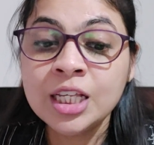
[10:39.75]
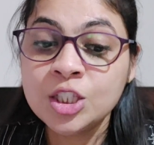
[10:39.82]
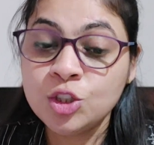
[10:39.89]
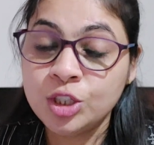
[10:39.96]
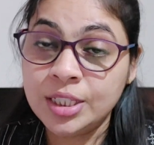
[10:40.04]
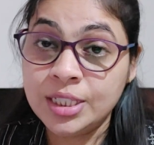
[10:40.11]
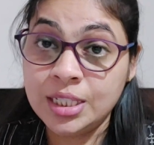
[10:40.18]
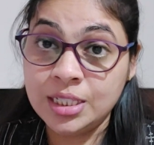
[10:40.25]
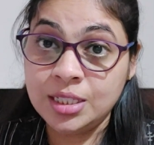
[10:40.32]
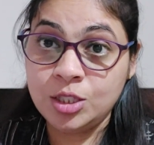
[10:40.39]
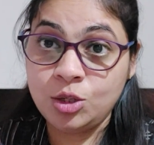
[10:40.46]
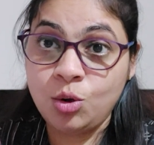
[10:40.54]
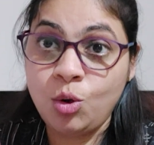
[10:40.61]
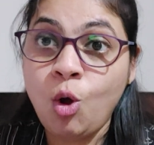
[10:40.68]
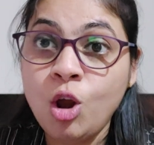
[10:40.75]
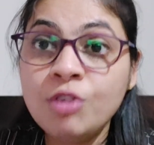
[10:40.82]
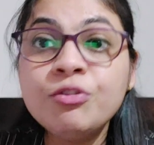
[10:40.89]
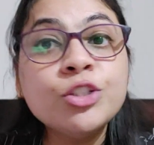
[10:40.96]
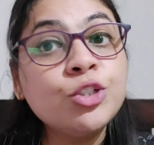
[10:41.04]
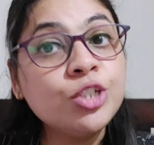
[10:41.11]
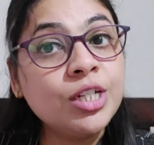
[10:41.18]
So this is all
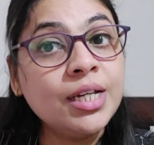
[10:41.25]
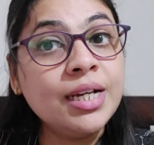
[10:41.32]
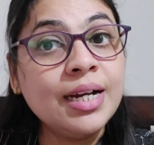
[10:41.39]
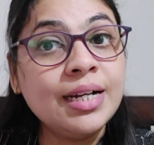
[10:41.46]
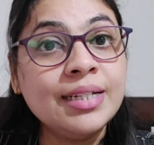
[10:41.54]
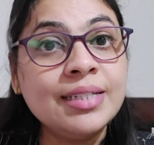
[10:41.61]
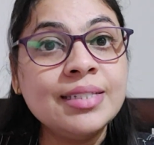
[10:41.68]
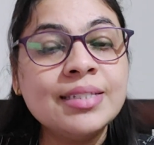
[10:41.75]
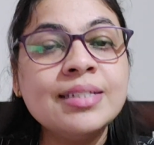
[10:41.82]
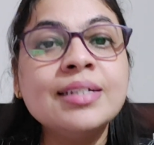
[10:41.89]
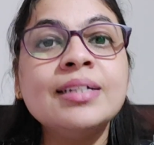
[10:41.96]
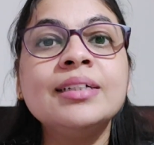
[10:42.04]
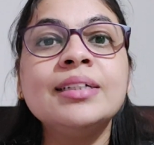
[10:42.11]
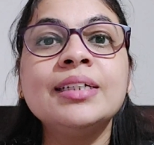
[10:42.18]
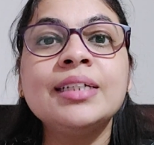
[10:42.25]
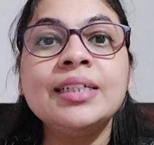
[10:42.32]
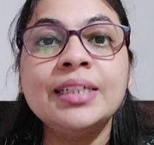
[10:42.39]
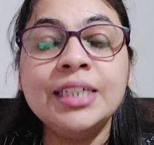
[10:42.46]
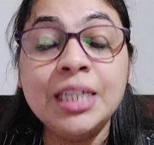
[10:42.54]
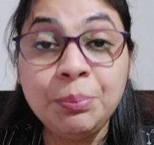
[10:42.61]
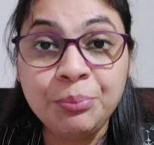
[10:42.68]
for today, guys.
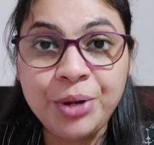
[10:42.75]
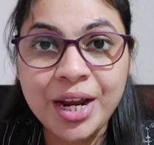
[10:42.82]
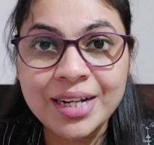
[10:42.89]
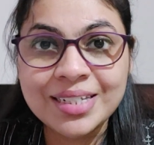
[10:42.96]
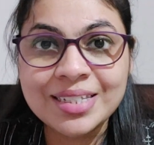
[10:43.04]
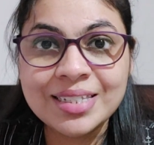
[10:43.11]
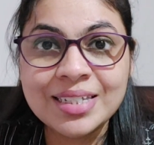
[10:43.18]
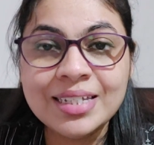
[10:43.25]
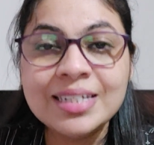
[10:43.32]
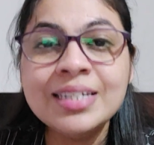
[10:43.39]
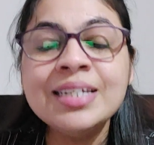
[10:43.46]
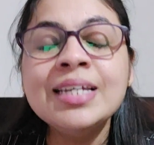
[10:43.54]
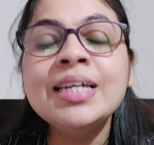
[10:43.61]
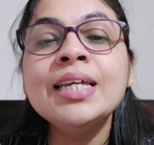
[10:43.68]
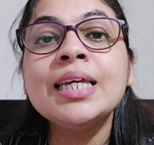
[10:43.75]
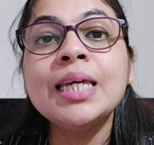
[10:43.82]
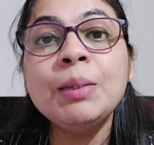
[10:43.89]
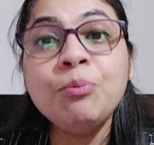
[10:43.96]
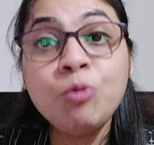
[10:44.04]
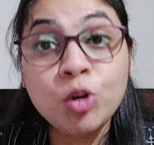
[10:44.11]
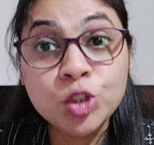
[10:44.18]
Keep practicing,
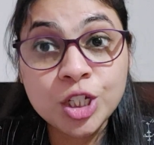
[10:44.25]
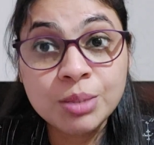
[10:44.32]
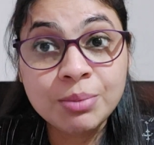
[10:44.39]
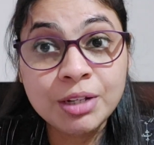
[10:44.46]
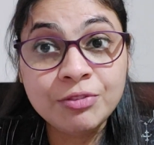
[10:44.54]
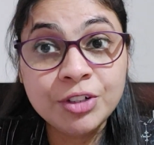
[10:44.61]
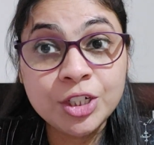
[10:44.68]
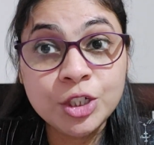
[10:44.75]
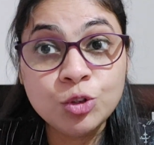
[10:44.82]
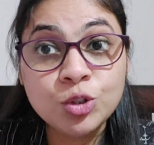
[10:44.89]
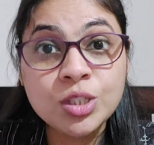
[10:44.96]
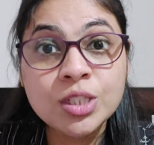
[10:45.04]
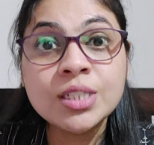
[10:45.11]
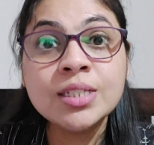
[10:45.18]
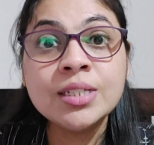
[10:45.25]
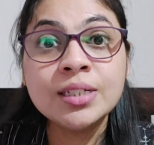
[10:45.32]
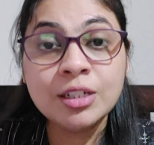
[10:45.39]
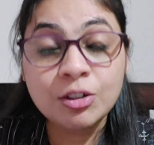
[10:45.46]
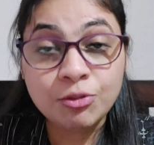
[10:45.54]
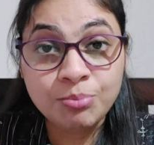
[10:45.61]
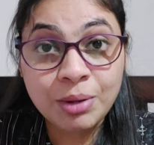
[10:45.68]
keep watching my videos,
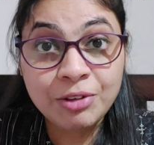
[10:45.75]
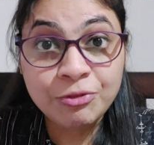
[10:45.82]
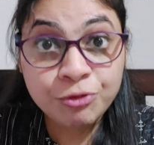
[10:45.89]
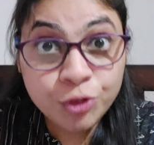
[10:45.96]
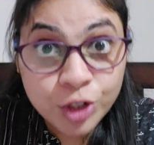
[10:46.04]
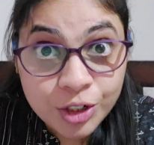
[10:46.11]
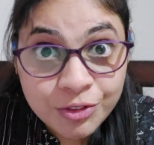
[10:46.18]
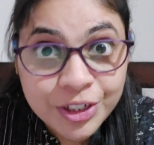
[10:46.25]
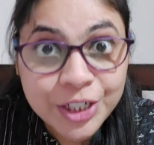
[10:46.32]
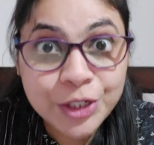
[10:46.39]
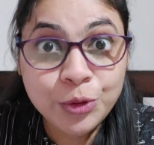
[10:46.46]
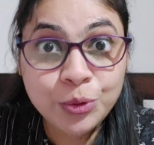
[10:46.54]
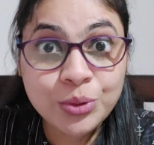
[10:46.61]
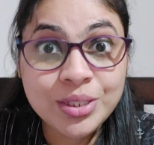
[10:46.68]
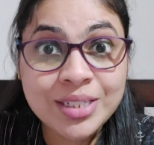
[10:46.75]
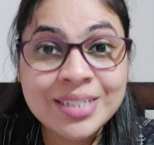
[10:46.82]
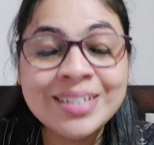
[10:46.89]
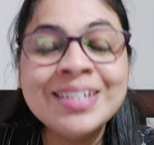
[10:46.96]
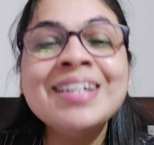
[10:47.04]
my full videos.